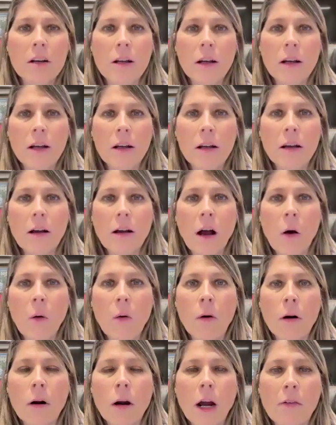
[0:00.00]

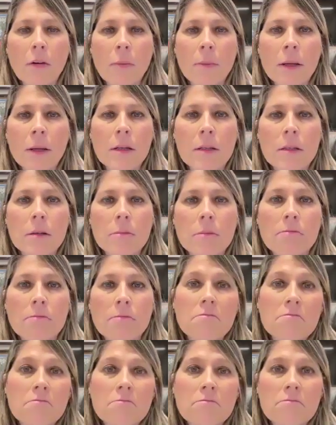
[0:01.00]
Our government,
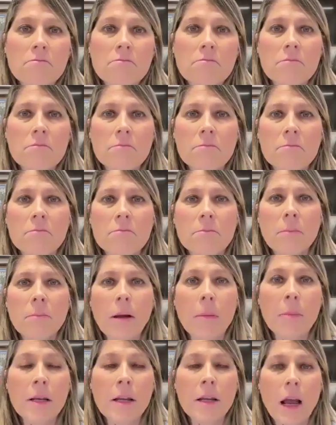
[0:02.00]

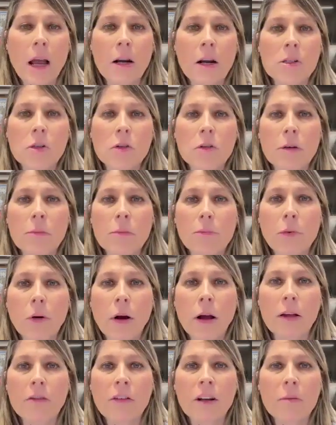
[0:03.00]
maybe they answered in
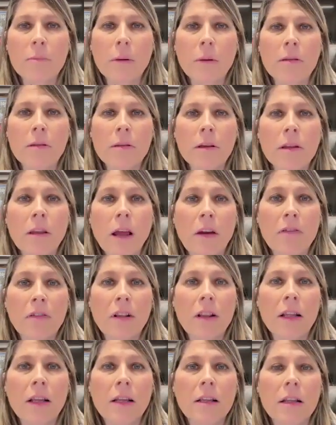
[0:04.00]
private, but they
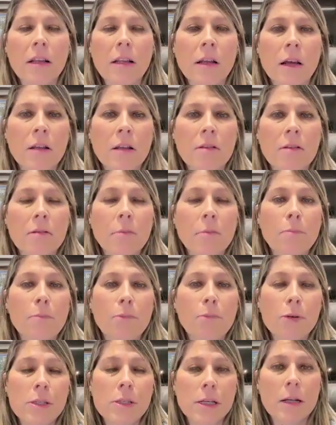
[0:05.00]
definitely did not
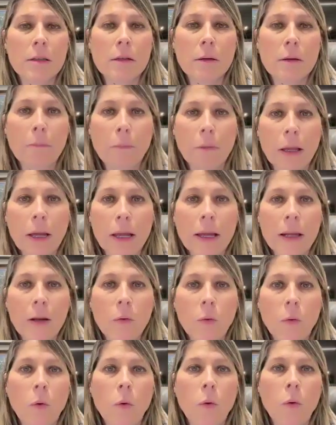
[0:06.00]
present a plan,
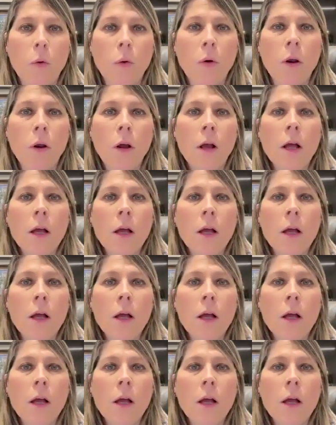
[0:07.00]
or,